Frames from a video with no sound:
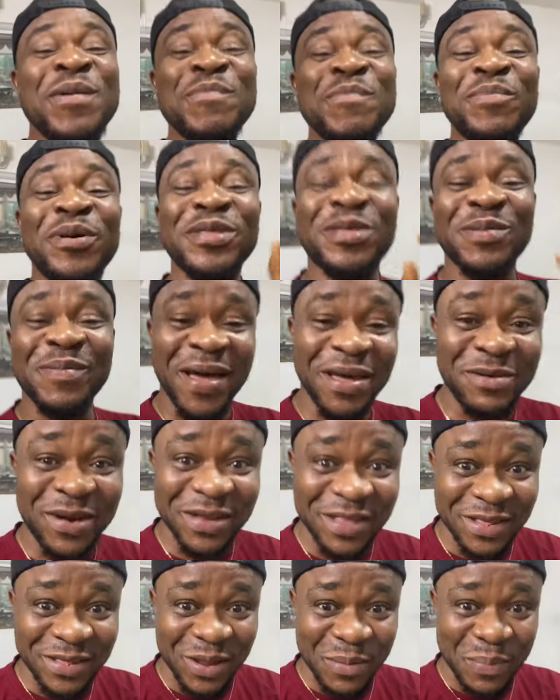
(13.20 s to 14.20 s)
But to my
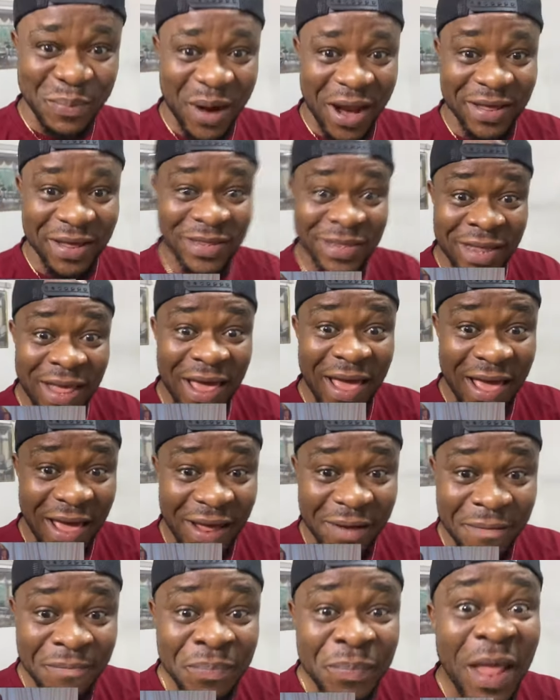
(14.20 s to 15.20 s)
greatest surprise,
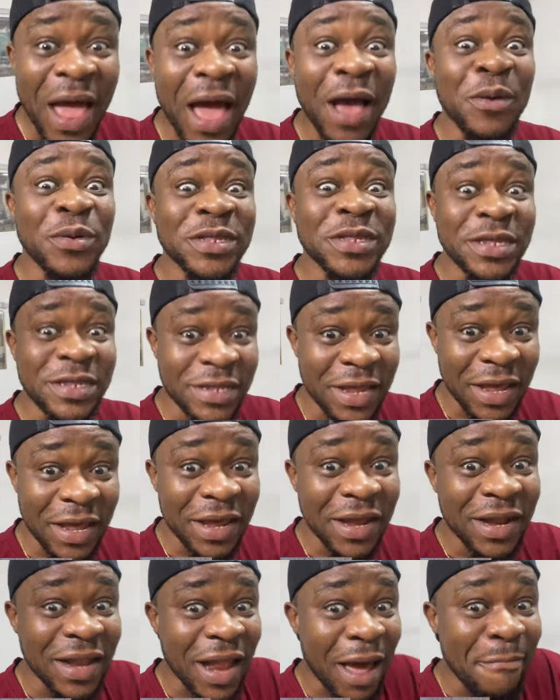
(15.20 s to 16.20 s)
I can see
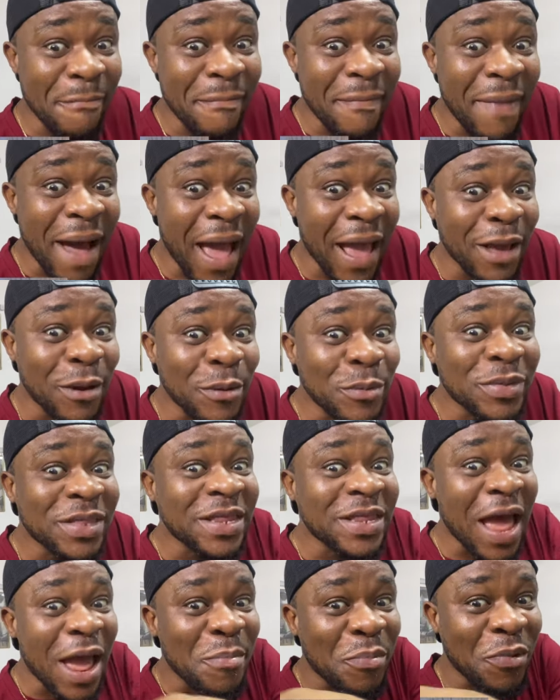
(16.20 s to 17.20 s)
say, now my
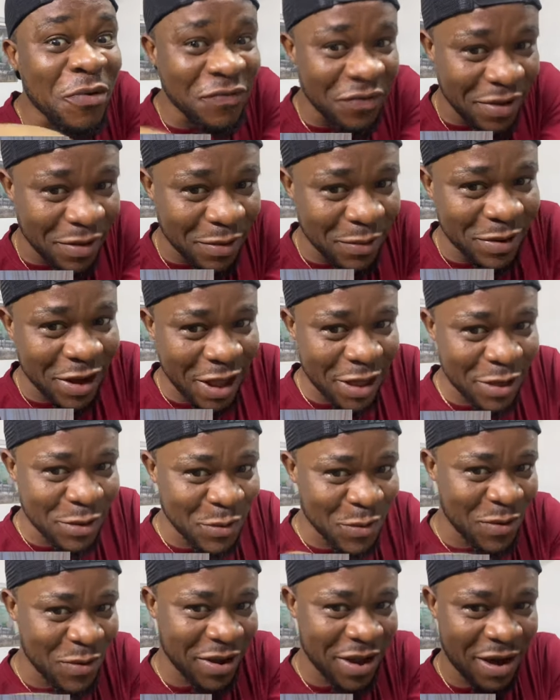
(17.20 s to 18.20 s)
type of girl, now I
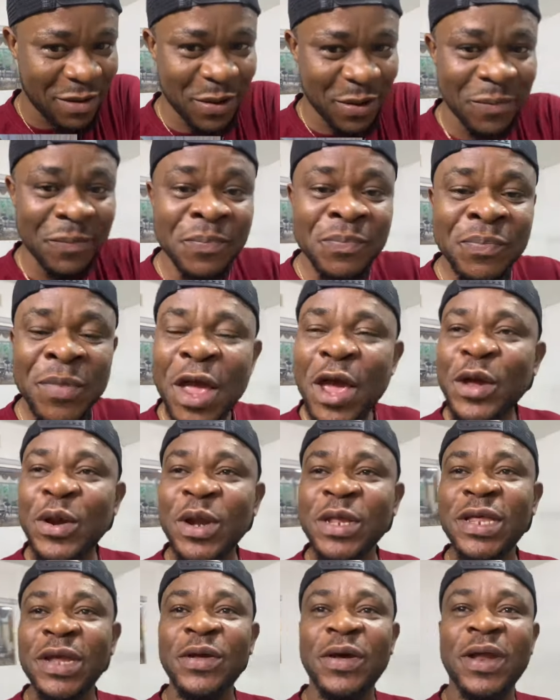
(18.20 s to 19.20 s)
ain't go carry. You
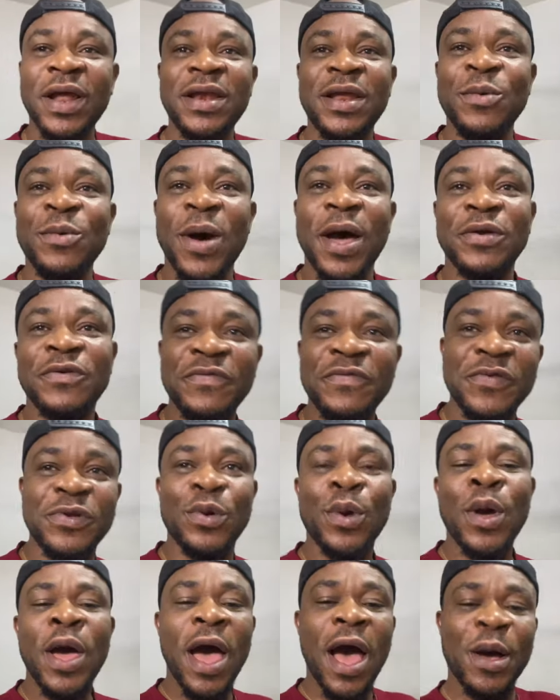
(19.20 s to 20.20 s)
know, say the other day, what I do
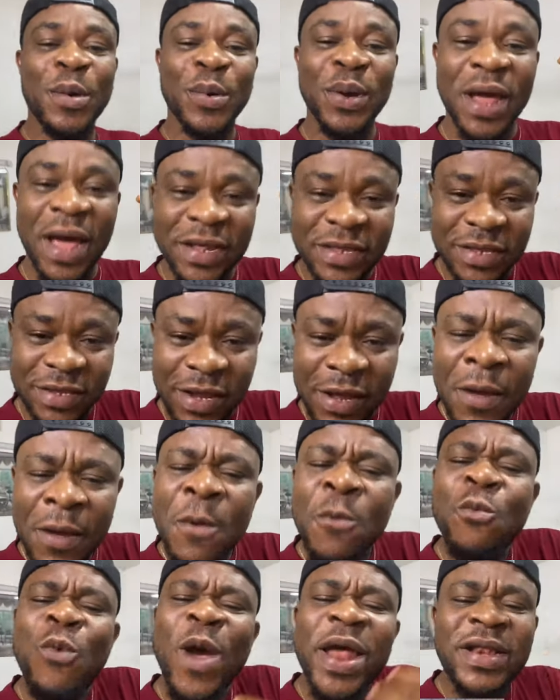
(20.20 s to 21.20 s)
video, I can ask, say,
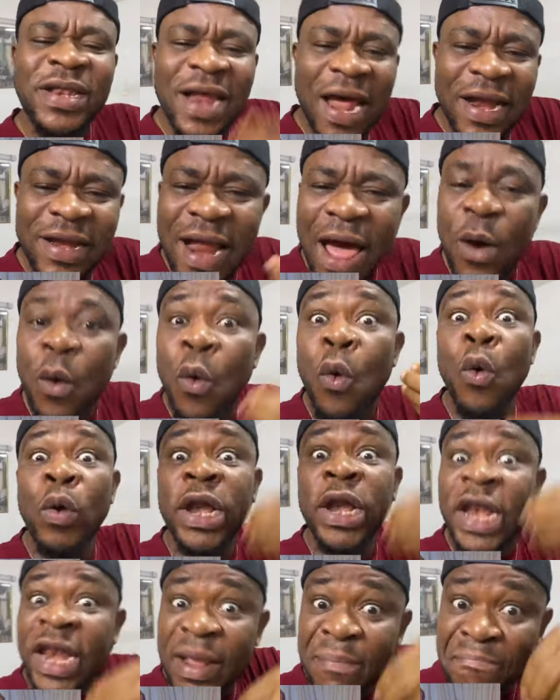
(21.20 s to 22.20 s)
with that now
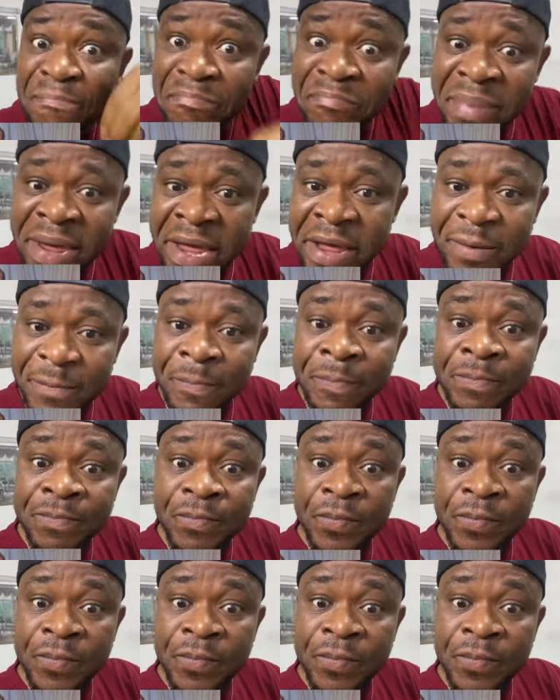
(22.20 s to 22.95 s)
only me,